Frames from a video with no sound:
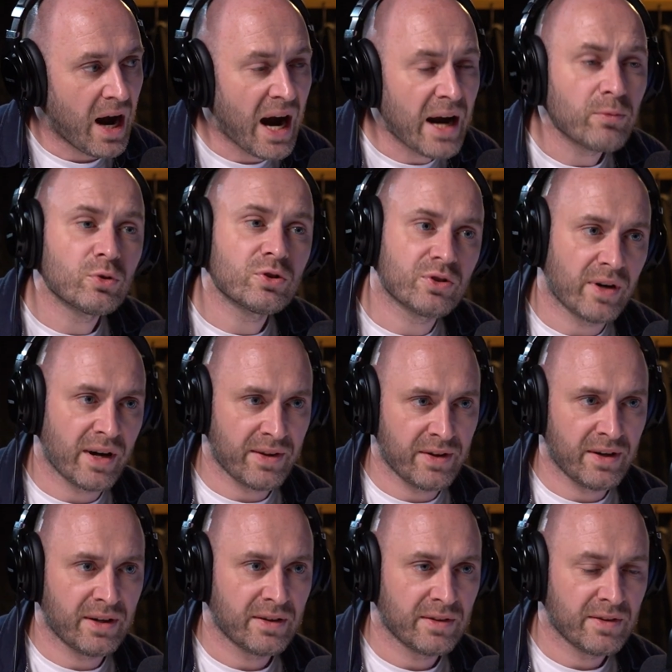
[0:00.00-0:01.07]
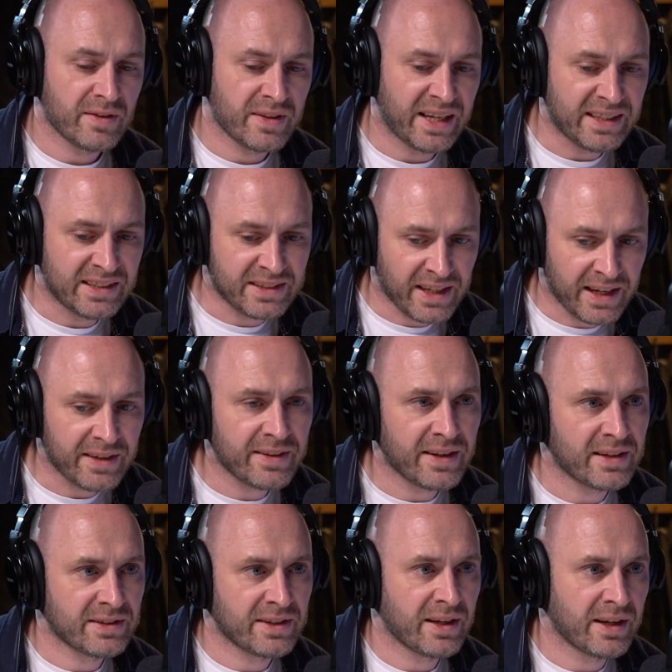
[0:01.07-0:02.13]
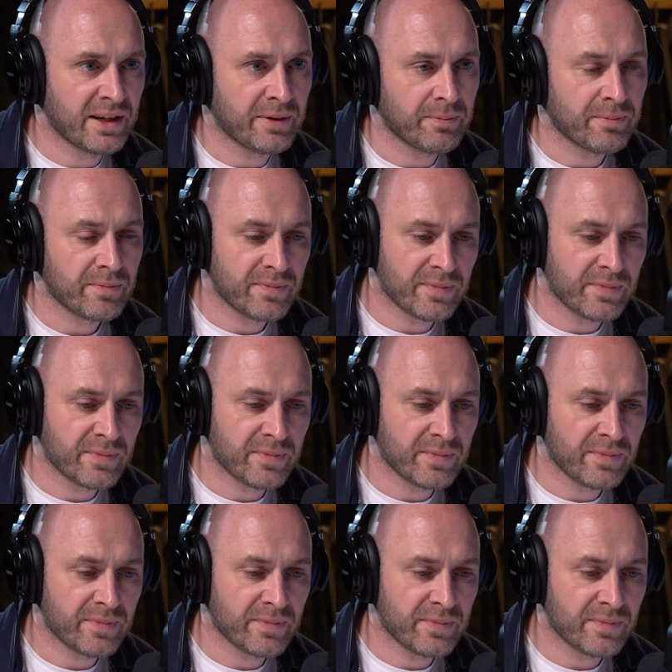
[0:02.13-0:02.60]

I would rather they take their time.